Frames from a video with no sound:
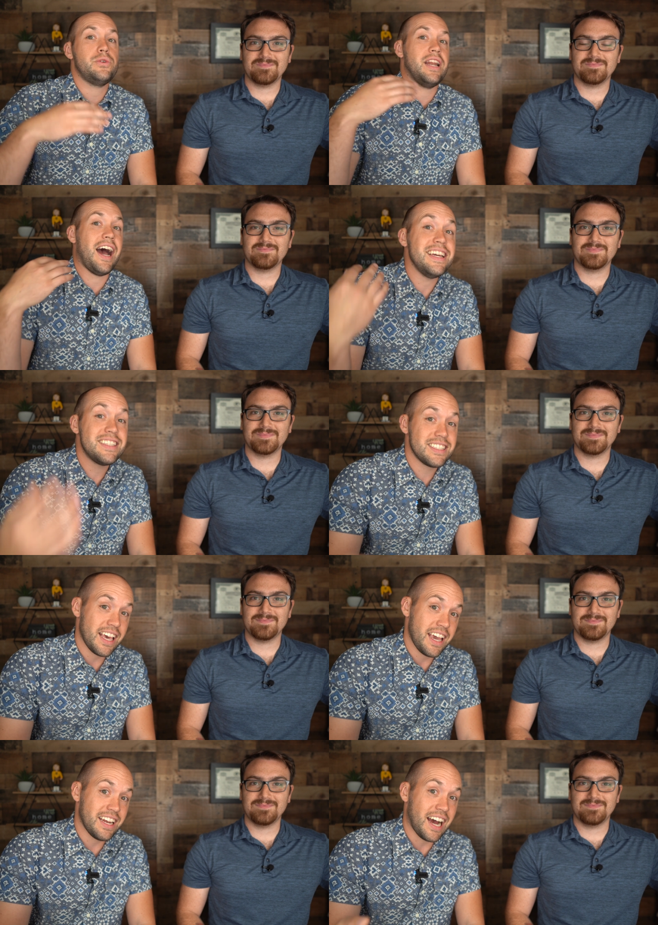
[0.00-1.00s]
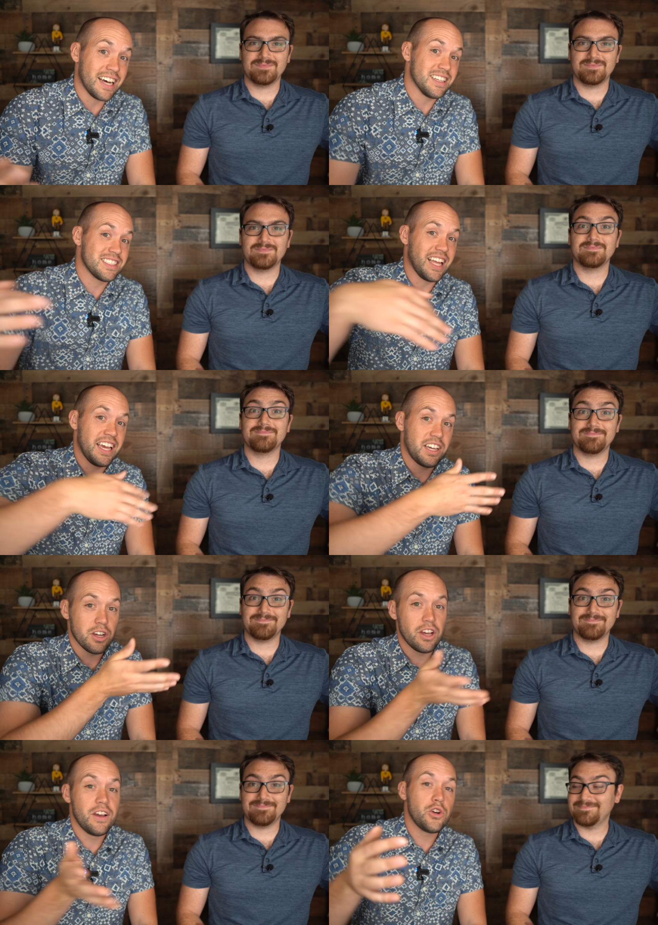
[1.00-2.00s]
Speaker 1: can ice skate on this like
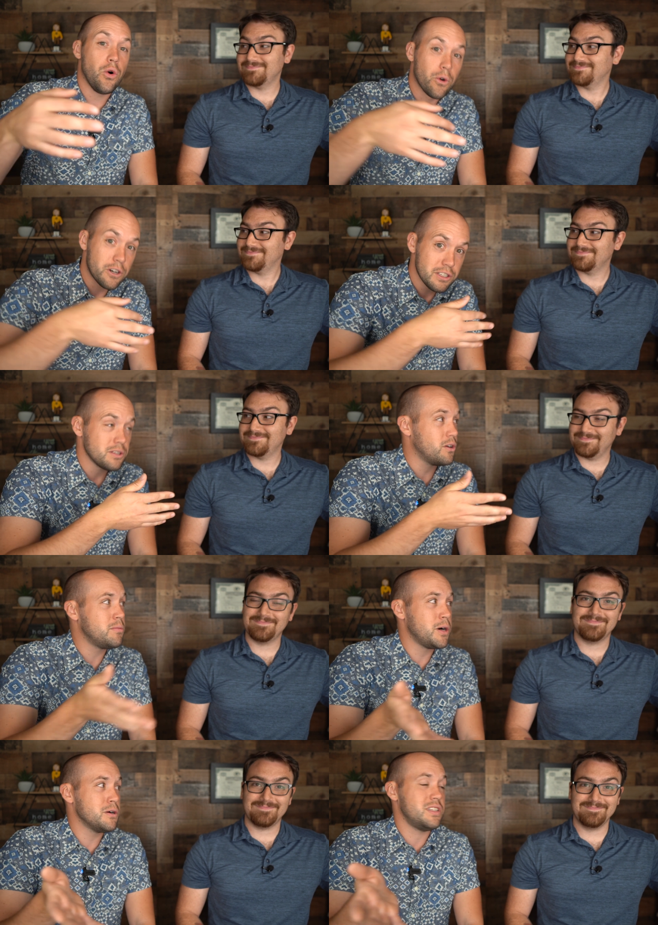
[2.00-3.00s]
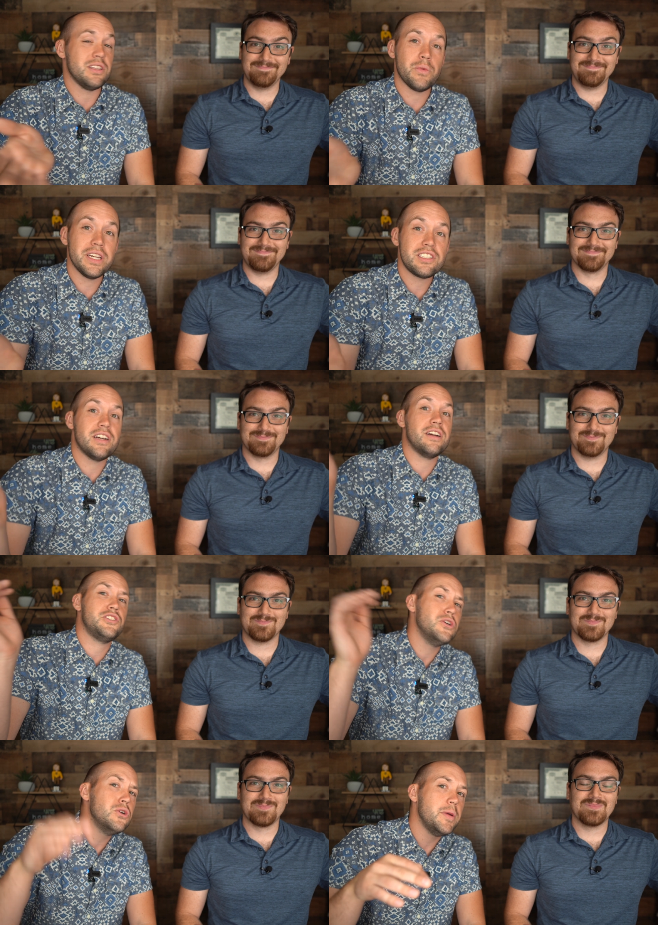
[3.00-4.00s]
course almost mm. in the mm. winter,
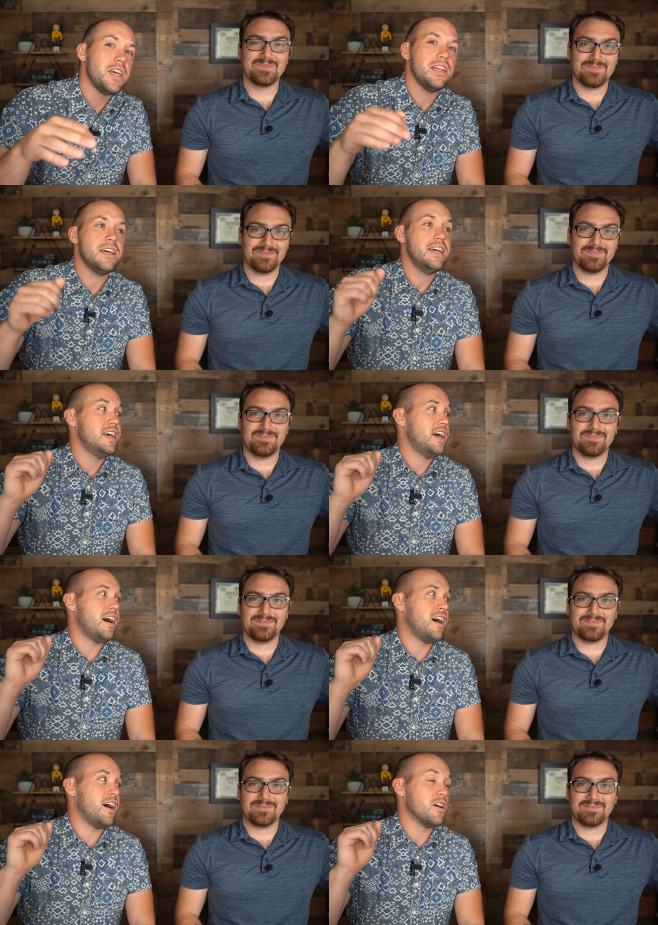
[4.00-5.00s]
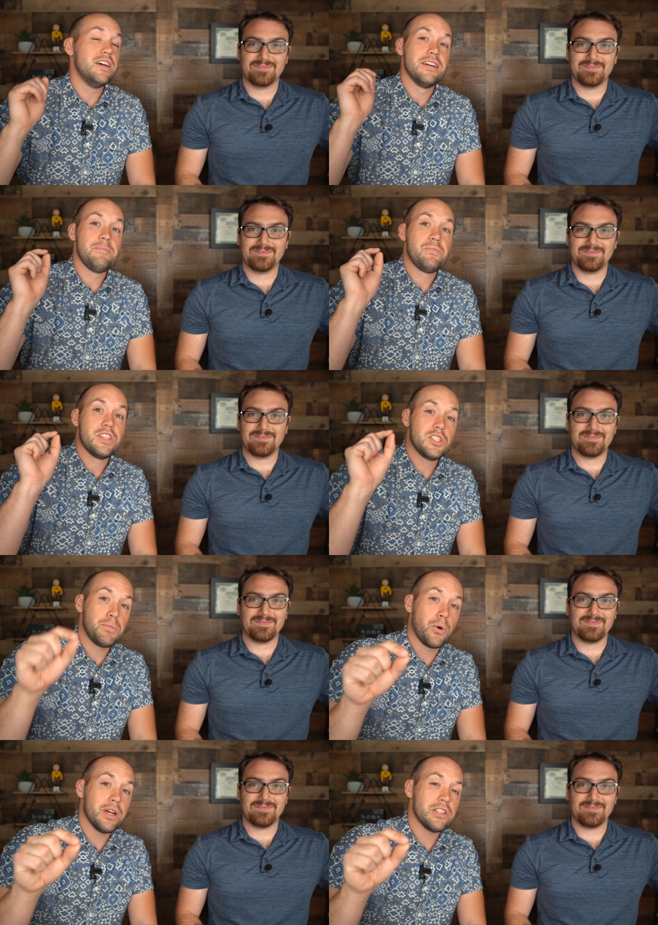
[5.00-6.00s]
tubing. Uh,
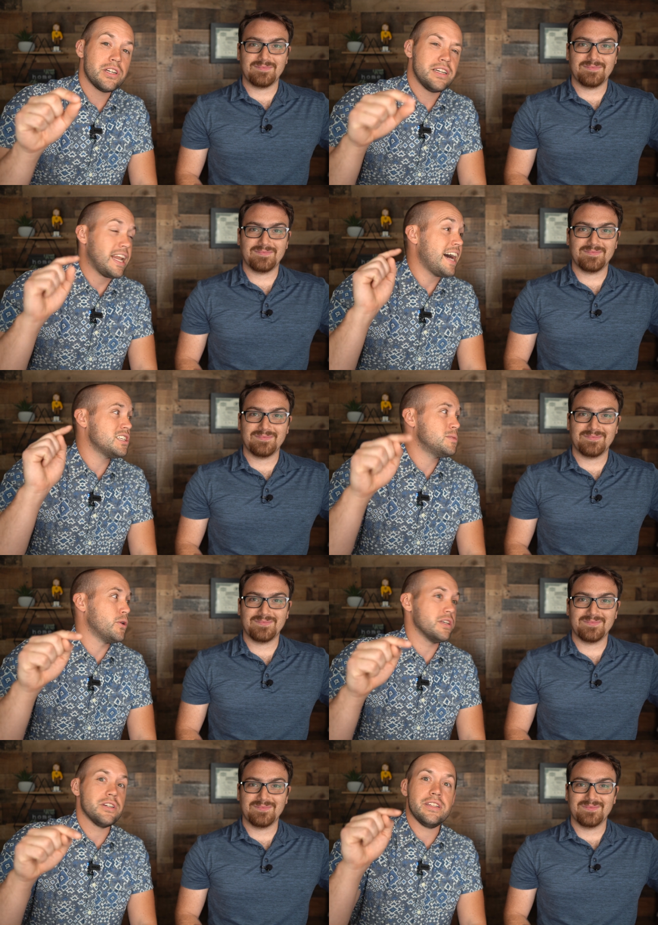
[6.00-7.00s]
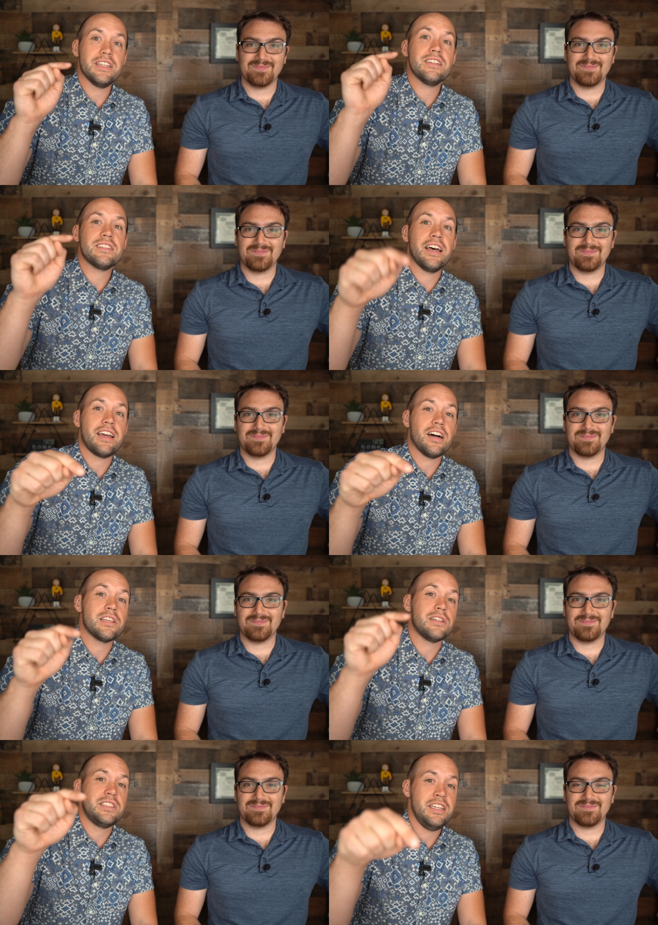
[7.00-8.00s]
spoiler, not a spoiler. This is like a
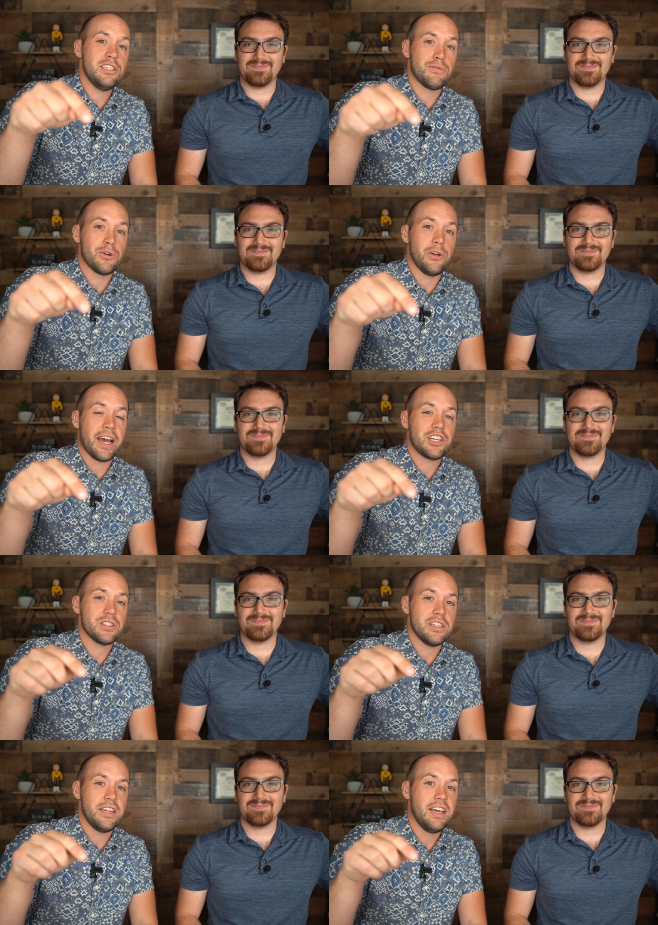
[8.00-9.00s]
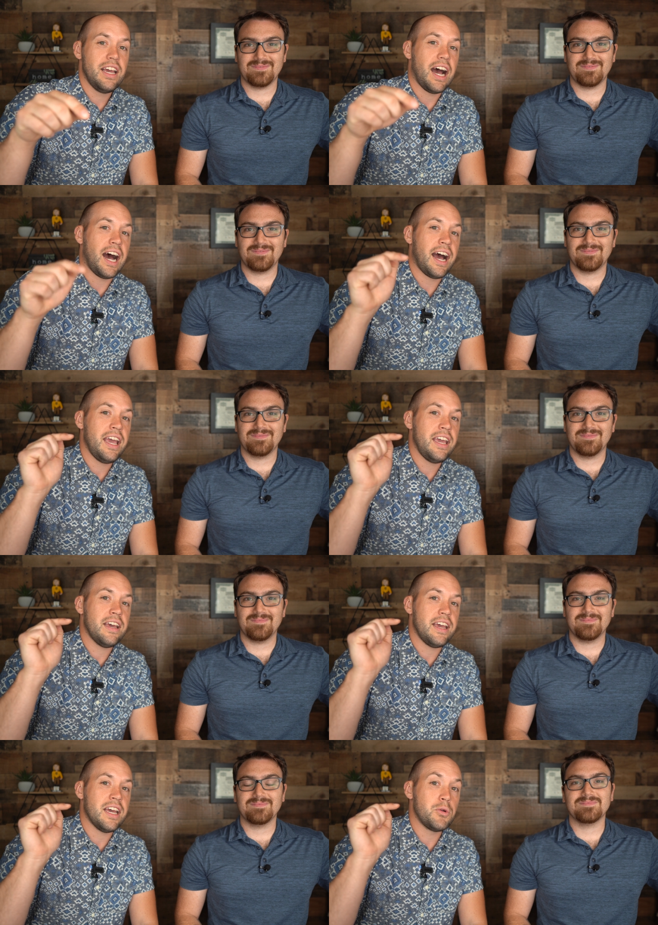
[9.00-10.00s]
little tease for you actually.
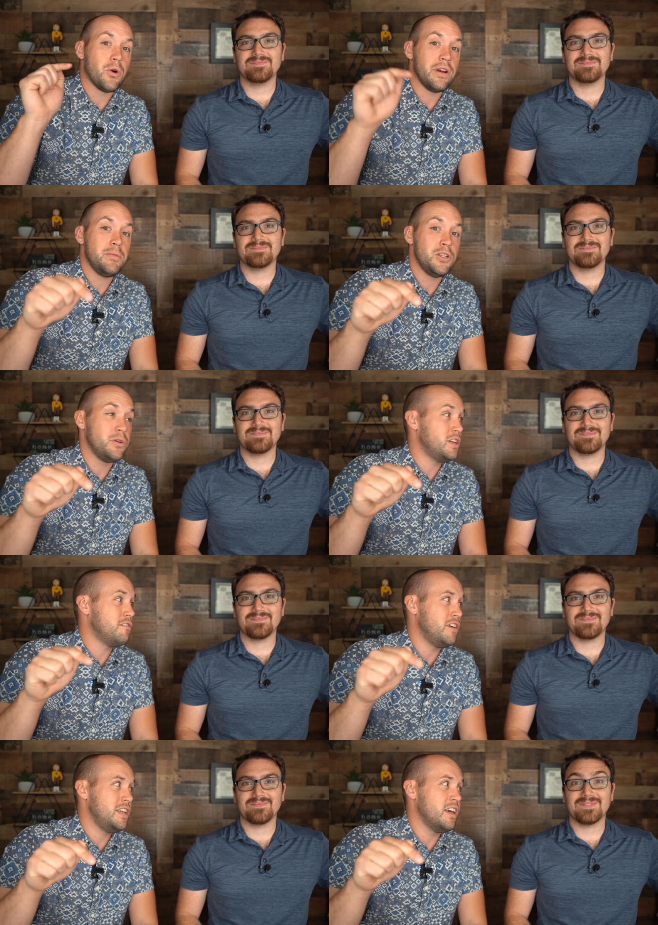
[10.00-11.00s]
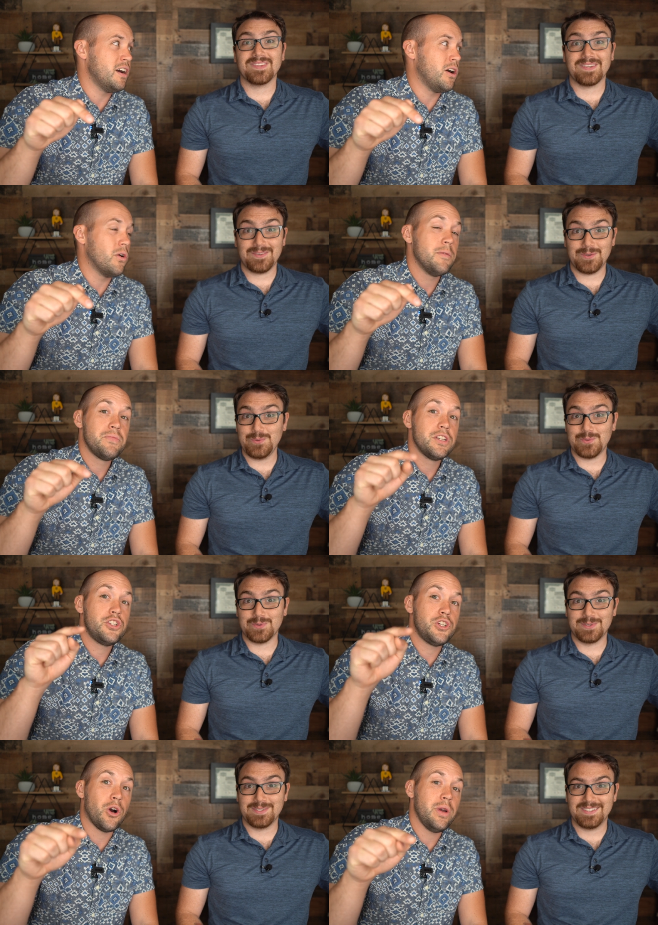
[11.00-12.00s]
I am going to be doing a video Ooh.
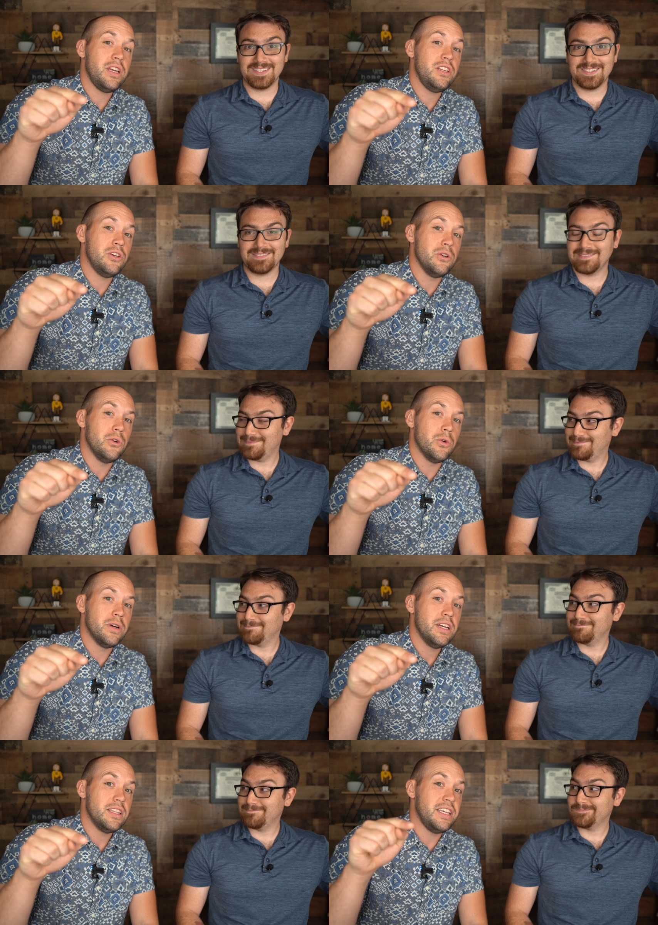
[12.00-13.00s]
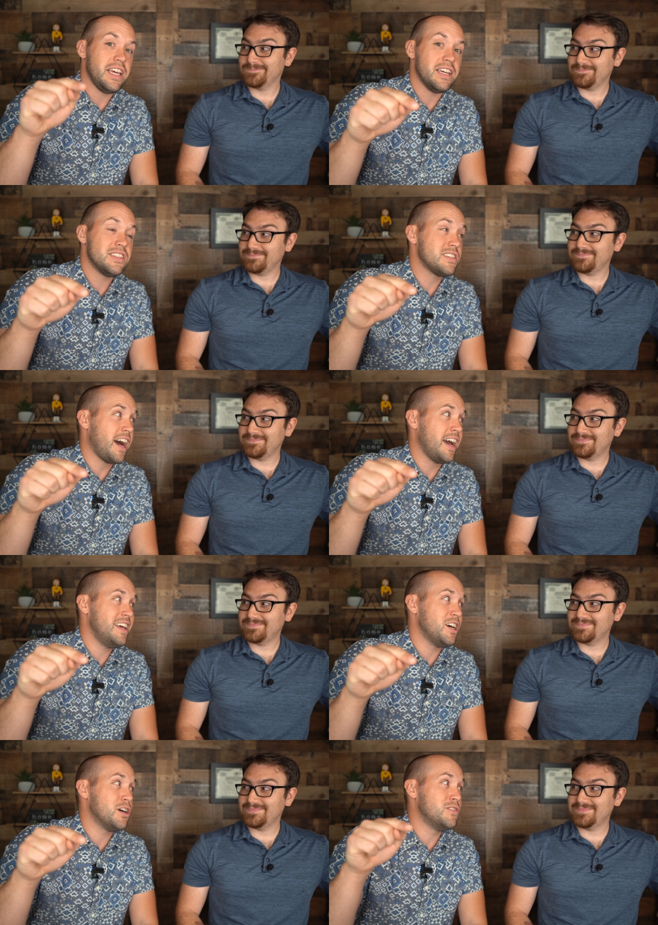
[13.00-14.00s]
showing you the
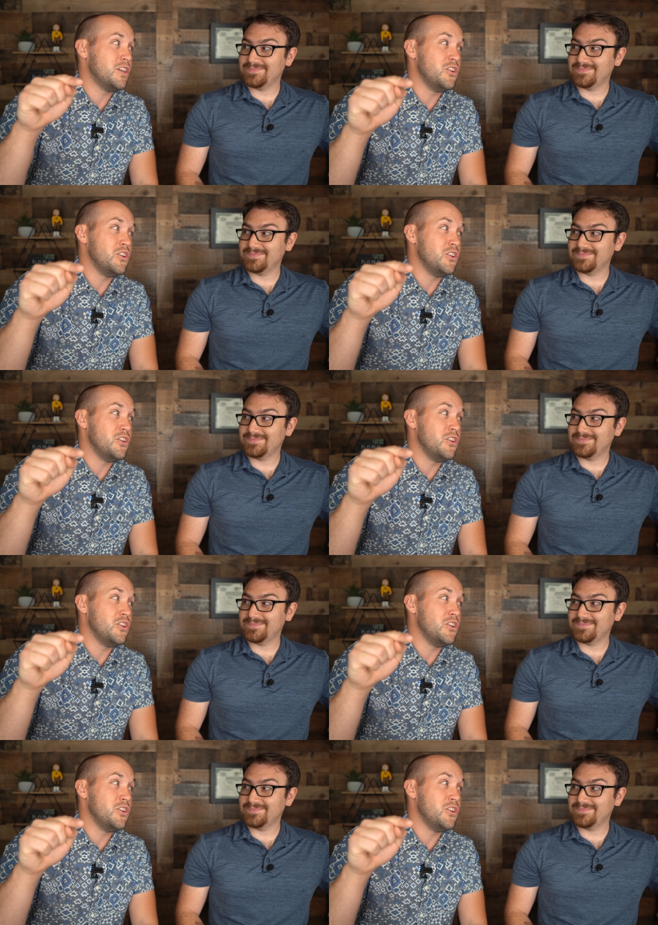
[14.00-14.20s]
inside of the